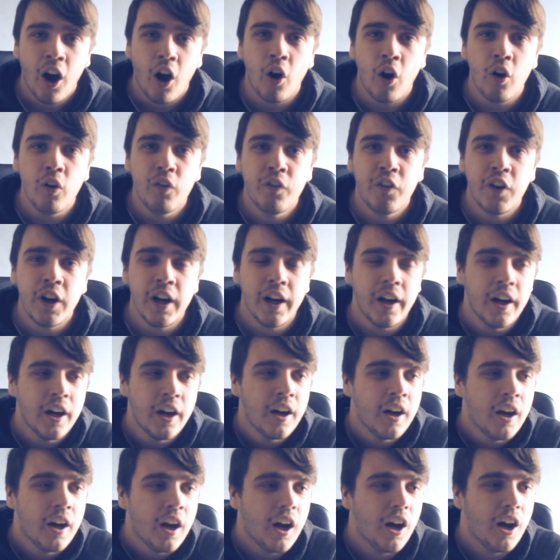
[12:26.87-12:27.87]
over
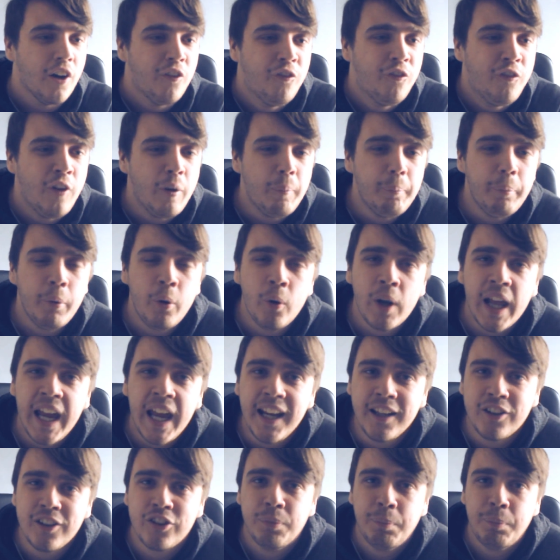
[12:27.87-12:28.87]
a football
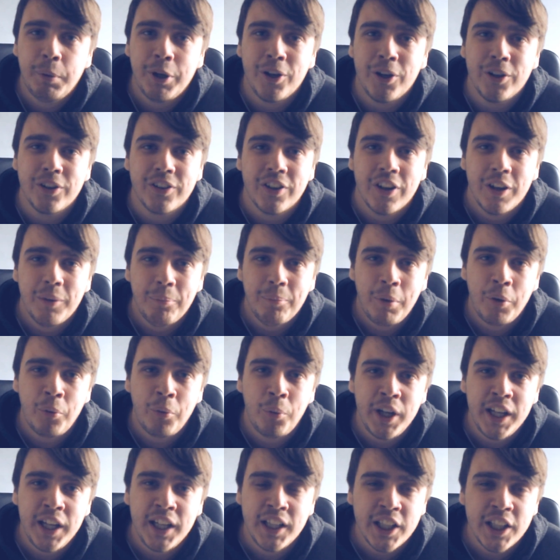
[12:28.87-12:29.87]
expert,
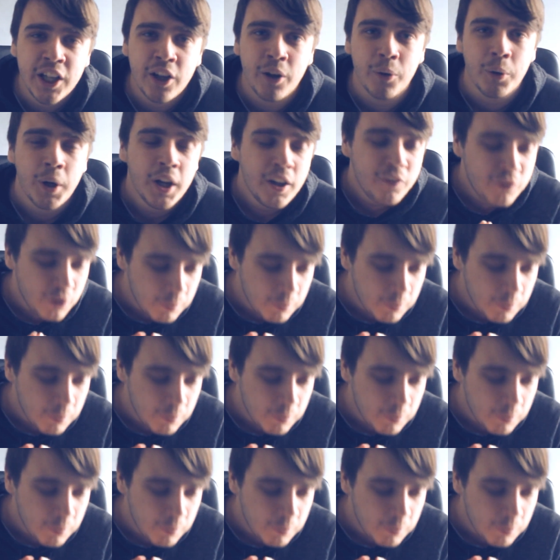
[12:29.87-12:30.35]
Mourinho?